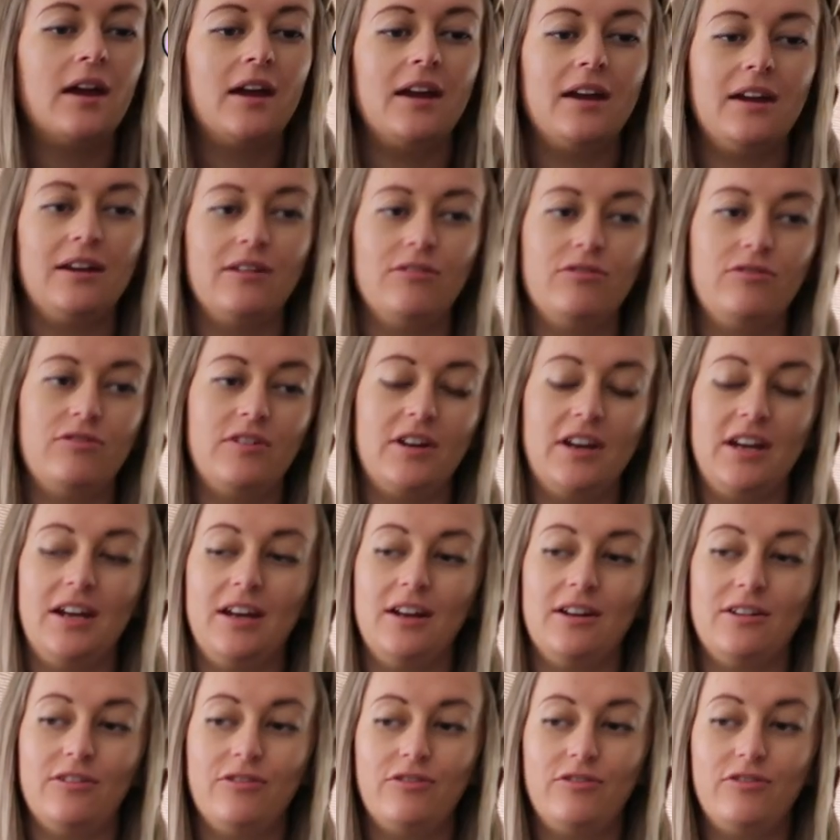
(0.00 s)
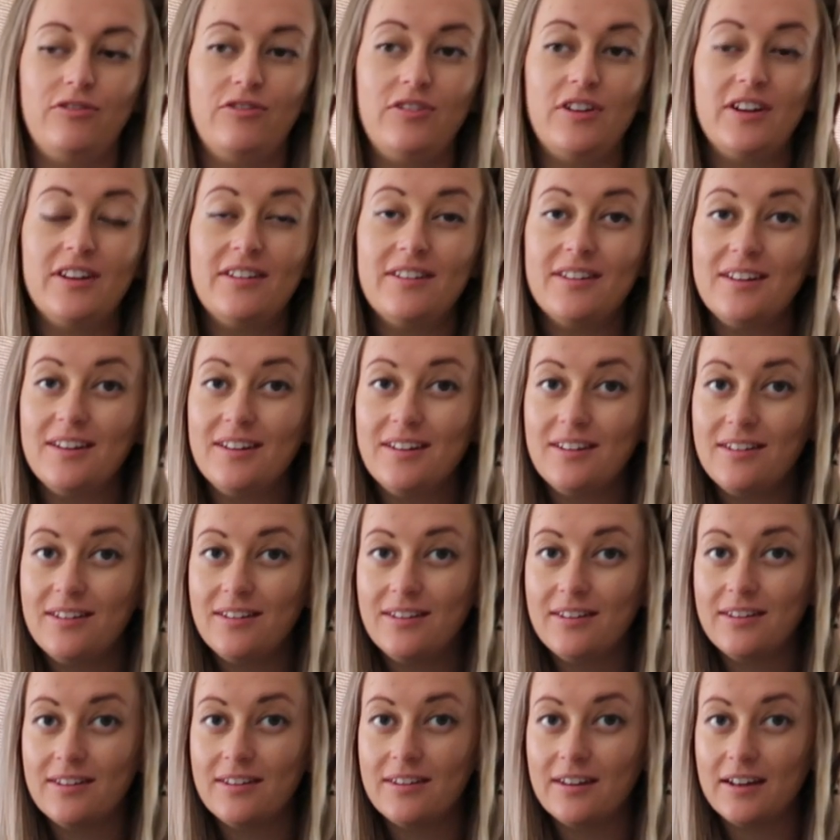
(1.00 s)
If it fizzes,
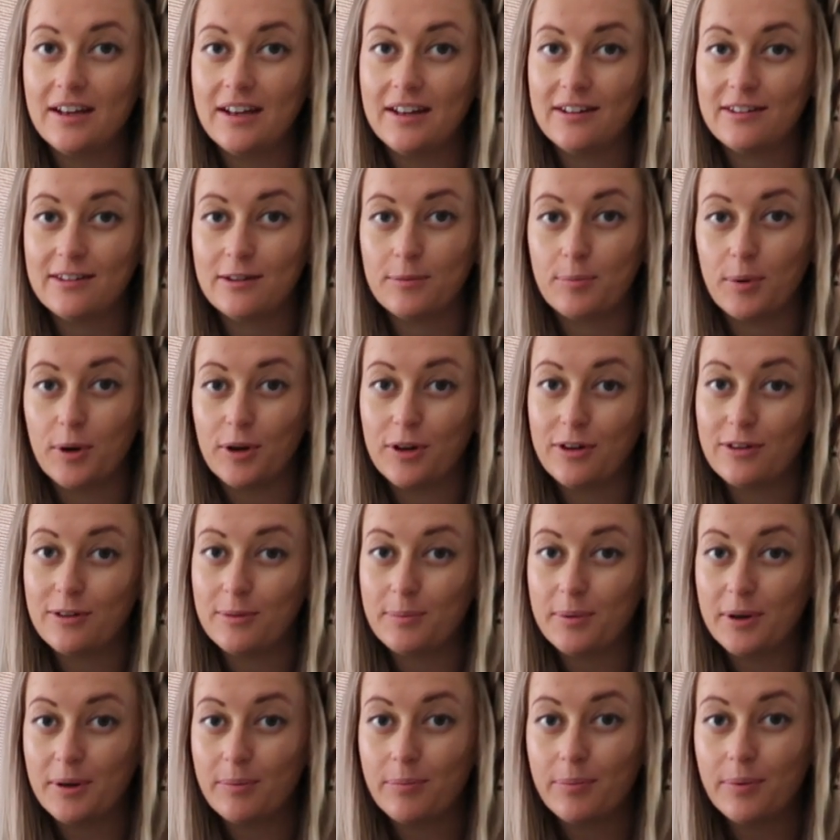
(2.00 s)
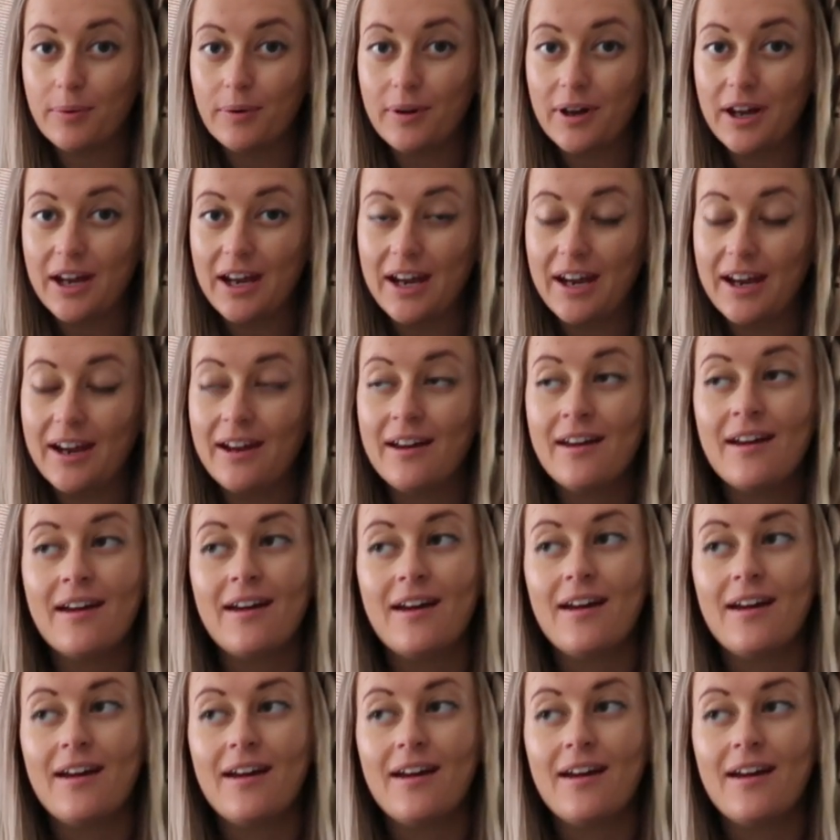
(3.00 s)
it's supposed to be a boy.